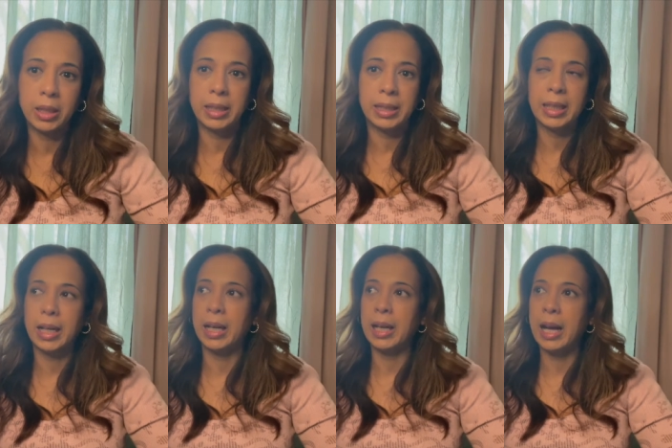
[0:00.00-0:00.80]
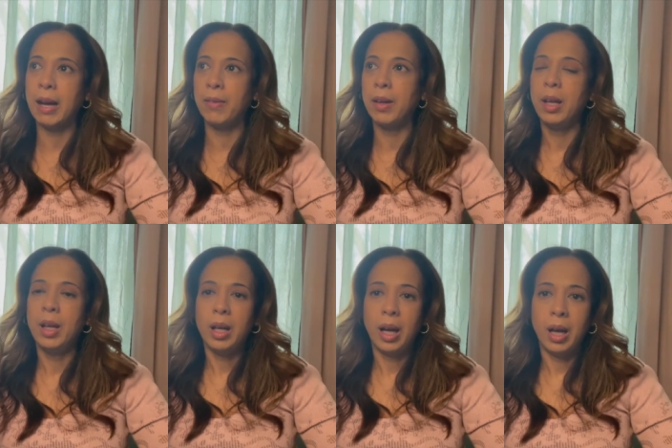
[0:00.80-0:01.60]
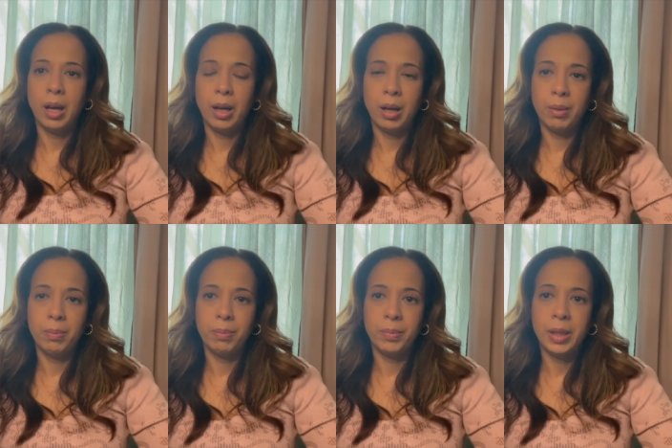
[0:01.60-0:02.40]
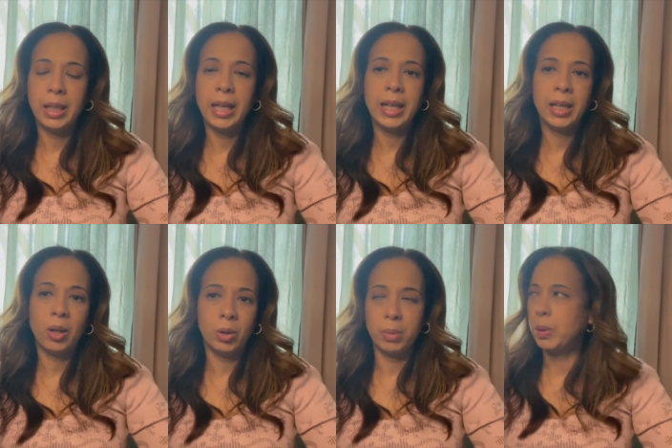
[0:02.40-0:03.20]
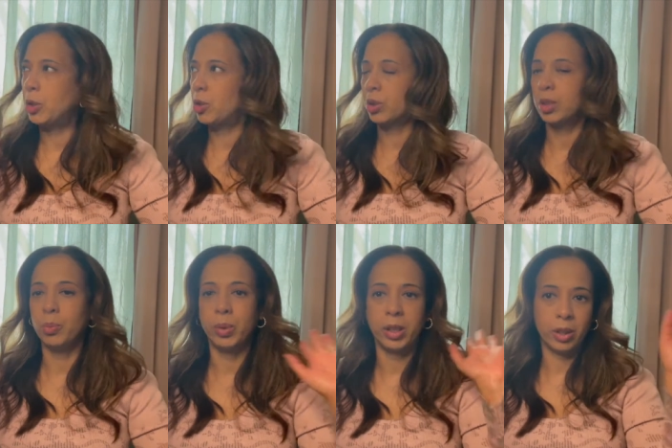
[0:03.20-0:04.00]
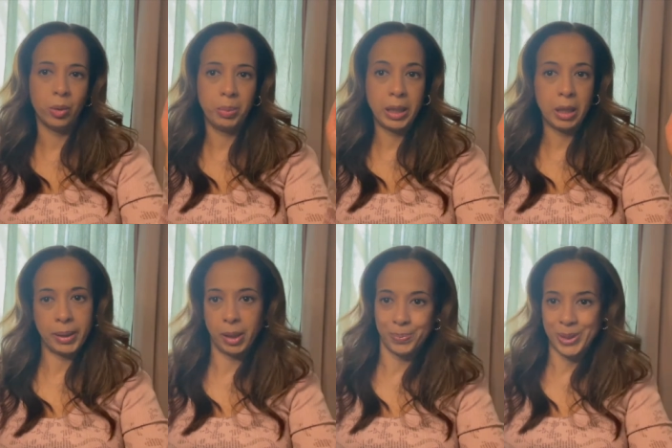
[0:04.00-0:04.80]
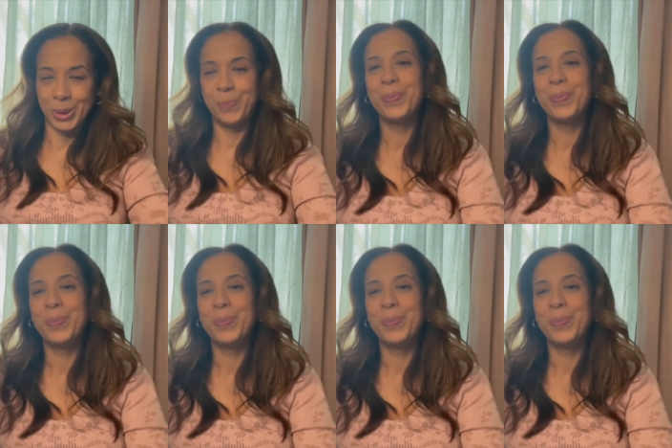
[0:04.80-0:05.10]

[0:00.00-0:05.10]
I think I have um, the link or the picture somewhere here. It'll be coming up soon.